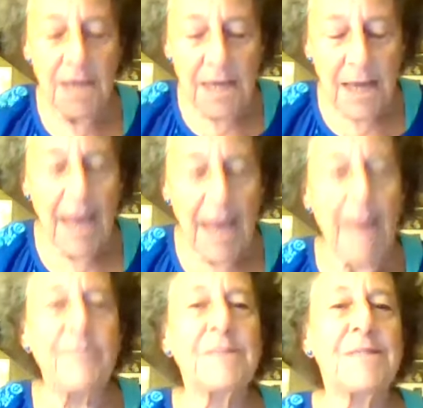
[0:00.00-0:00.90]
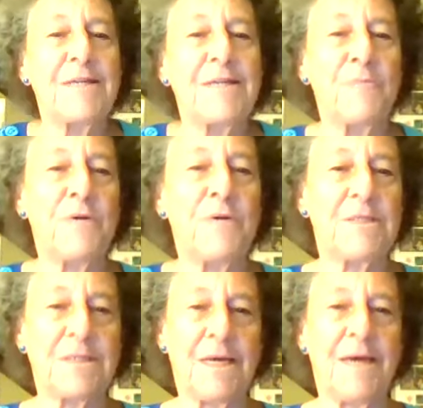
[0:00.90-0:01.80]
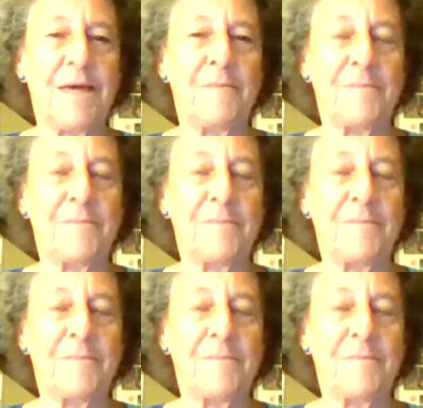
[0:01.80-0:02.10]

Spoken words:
happens in the present time.